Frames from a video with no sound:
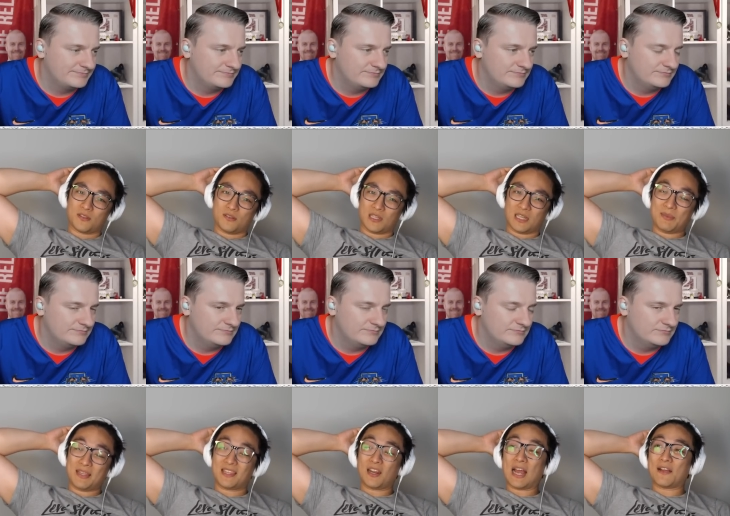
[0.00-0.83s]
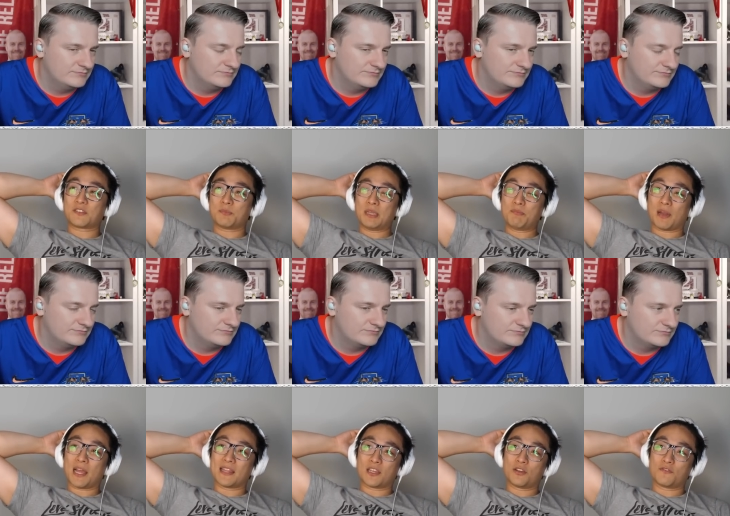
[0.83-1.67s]
Speaker 1: I mean, they don't have to be playing.
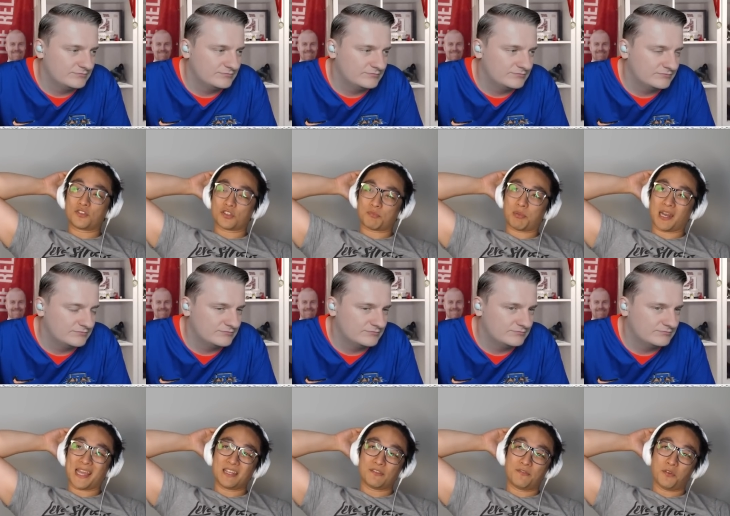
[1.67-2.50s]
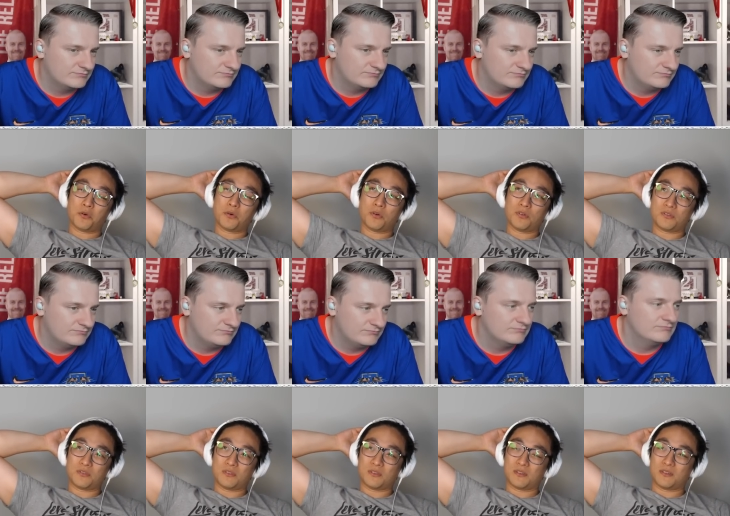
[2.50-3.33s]
They could have just played for.
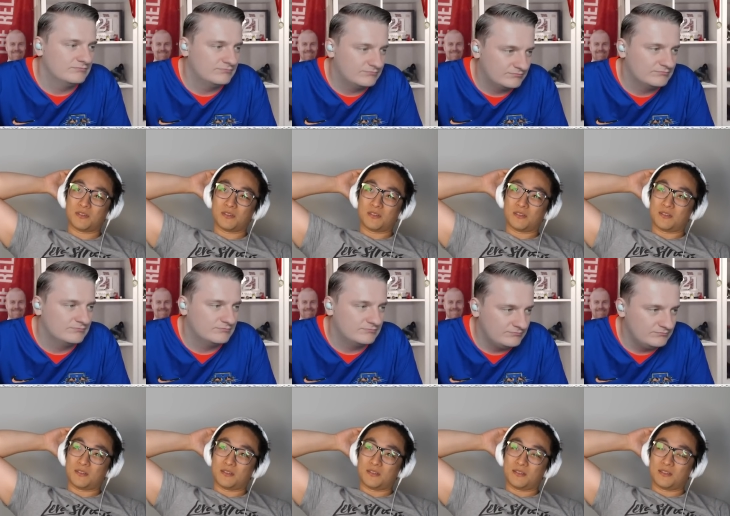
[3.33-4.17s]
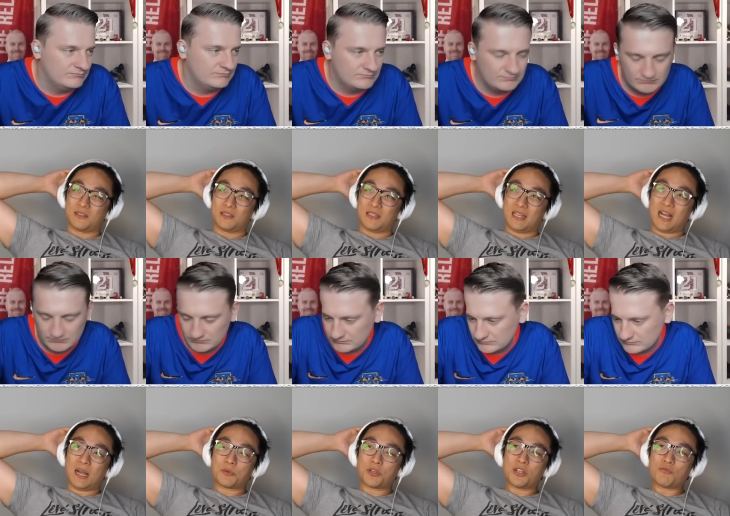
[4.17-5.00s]
Mm-hmm.
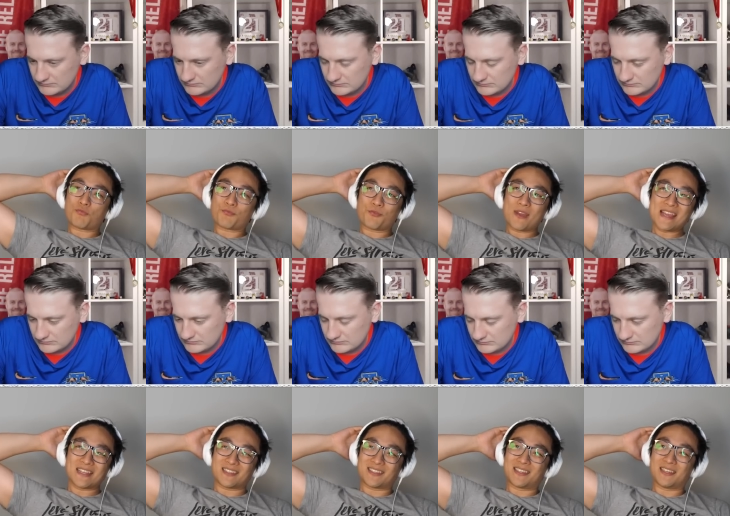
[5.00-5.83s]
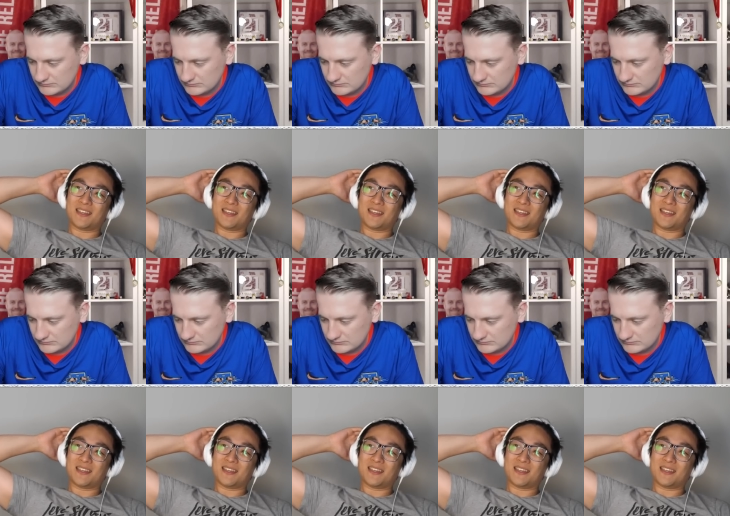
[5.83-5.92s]
I'm going to risk